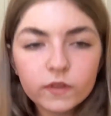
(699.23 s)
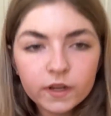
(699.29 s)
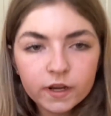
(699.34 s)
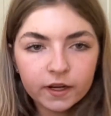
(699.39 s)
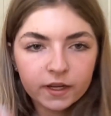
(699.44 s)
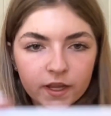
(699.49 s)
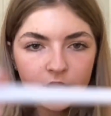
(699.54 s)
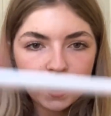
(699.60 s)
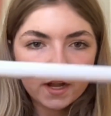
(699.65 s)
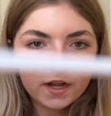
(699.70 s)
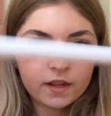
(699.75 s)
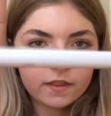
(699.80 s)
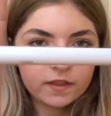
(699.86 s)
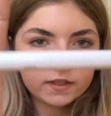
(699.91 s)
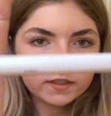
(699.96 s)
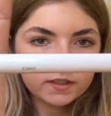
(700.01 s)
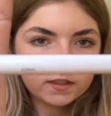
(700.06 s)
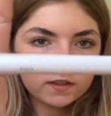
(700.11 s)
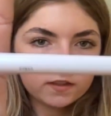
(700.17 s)
Again,
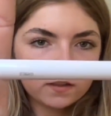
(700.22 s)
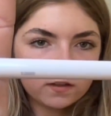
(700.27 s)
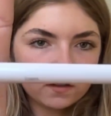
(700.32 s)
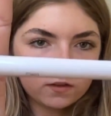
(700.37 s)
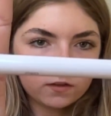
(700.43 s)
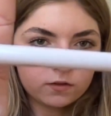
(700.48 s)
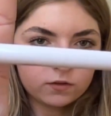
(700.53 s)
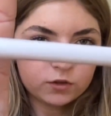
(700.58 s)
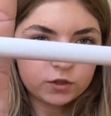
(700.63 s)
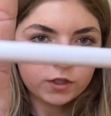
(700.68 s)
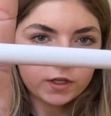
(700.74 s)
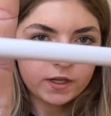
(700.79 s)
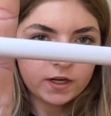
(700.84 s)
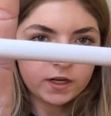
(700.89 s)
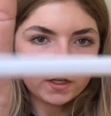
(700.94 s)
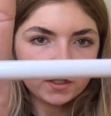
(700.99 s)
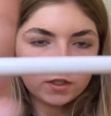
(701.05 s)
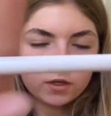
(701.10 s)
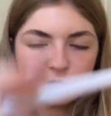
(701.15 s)
this is the little shade.
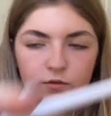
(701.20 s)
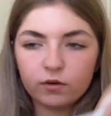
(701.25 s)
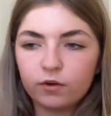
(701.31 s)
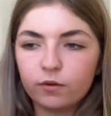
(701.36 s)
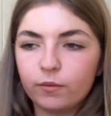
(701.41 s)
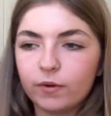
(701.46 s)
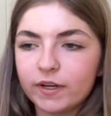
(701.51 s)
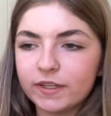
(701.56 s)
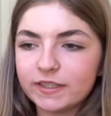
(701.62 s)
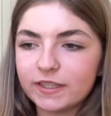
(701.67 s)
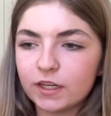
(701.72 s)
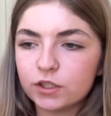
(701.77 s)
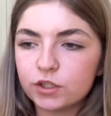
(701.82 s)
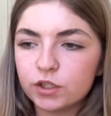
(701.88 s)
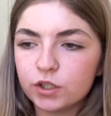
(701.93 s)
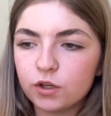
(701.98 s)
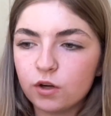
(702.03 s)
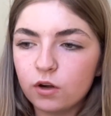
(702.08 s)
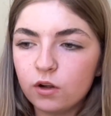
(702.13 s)
I don't know what it's
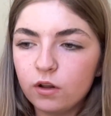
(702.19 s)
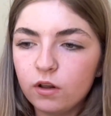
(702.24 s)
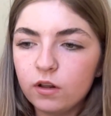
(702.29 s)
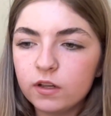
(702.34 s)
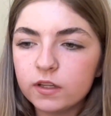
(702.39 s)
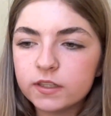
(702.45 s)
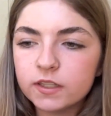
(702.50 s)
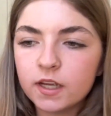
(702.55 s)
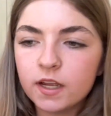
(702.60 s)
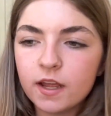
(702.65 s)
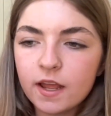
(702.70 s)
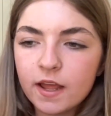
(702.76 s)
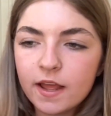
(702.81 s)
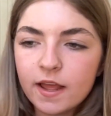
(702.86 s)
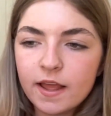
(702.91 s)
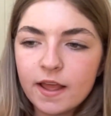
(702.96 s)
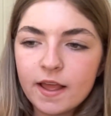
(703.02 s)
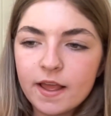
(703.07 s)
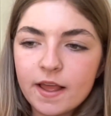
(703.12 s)
actually called.
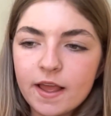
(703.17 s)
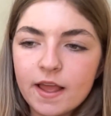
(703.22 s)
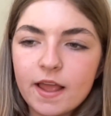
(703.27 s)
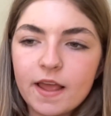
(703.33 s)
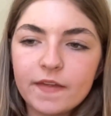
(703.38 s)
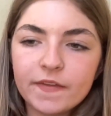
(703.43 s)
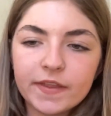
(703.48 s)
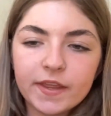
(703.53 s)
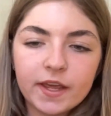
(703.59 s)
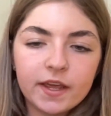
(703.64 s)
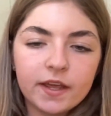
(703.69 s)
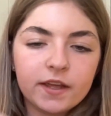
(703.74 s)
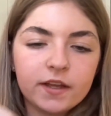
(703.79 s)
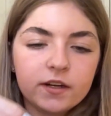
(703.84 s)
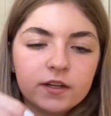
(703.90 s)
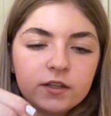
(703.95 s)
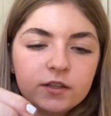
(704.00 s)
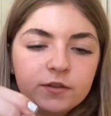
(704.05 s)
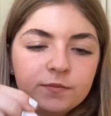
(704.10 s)
And
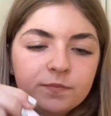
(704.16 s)
then